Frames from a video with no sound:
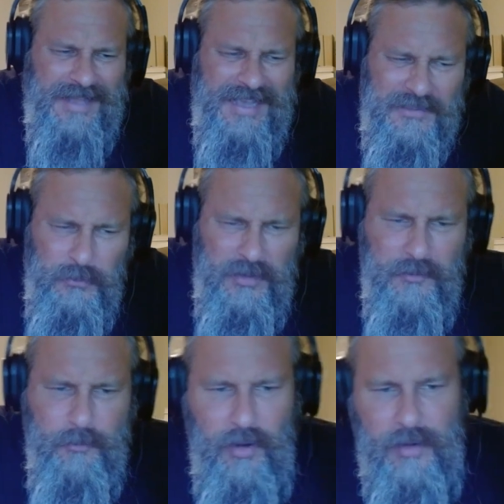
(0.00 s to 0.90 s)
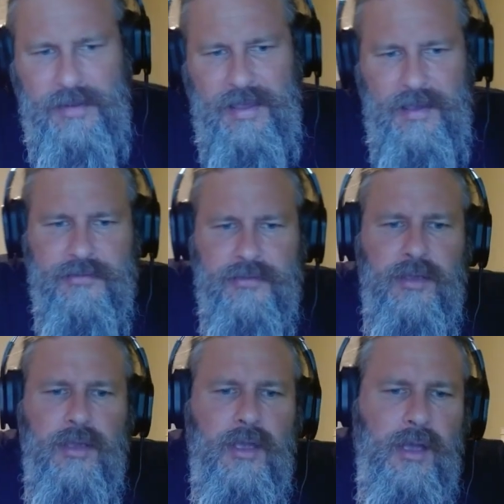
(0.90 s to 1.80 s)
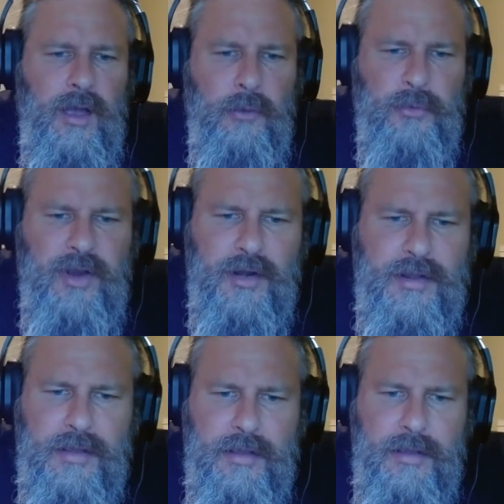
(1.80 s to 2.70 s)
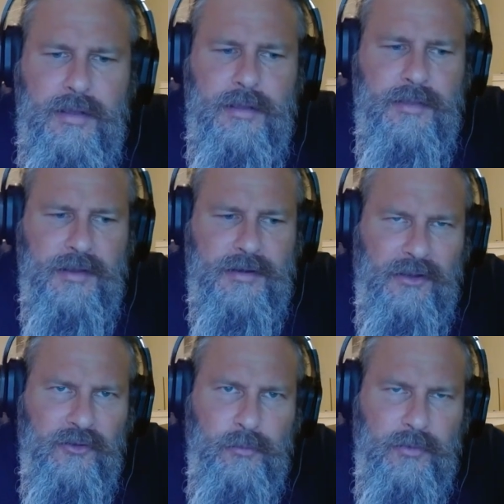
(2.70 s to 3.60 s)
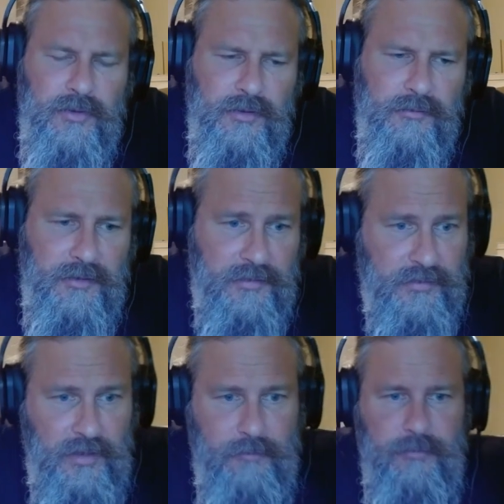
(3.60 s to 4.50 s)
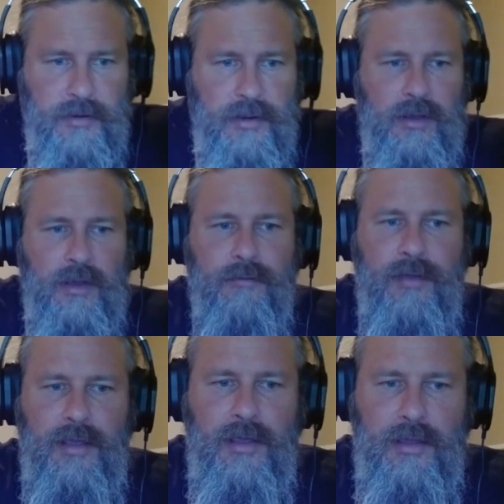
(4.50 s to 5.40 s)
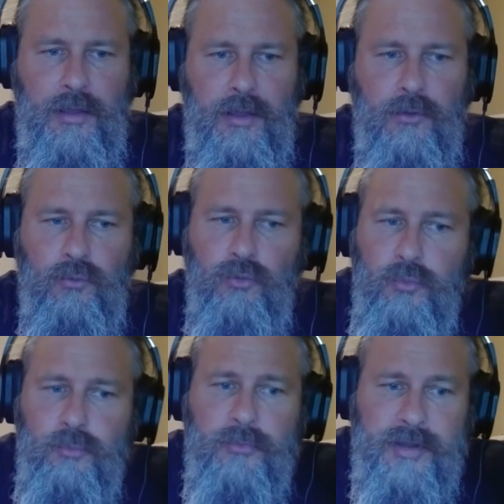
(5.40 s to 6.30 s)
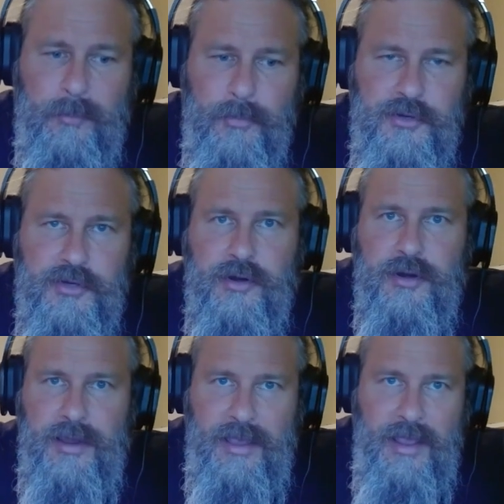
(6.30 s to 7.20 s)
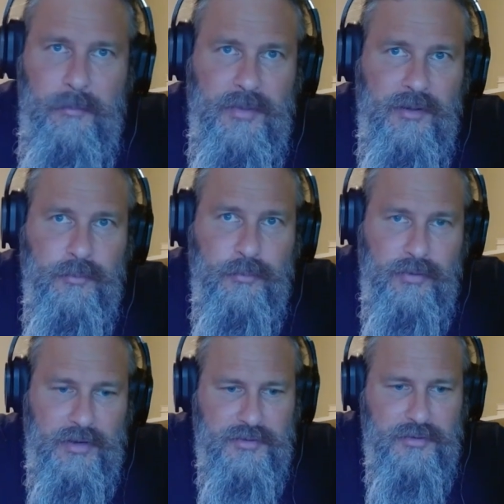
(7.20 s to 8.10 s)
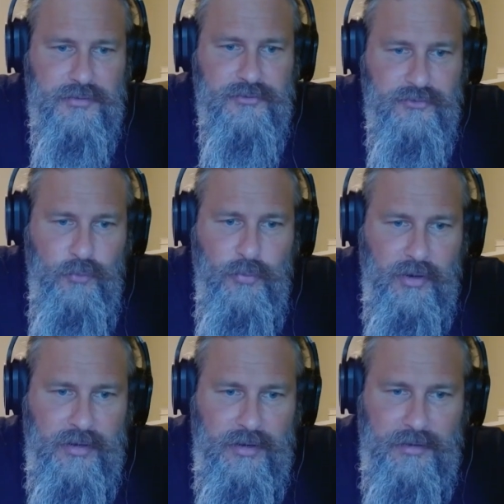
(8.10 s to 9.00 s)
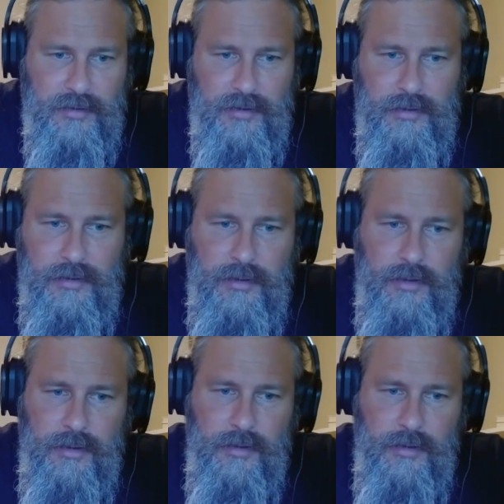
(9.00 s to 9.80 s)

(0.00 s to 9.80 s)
last week's podcast regarding the announcement of the discovery of a room temperature ambient pressure superconducting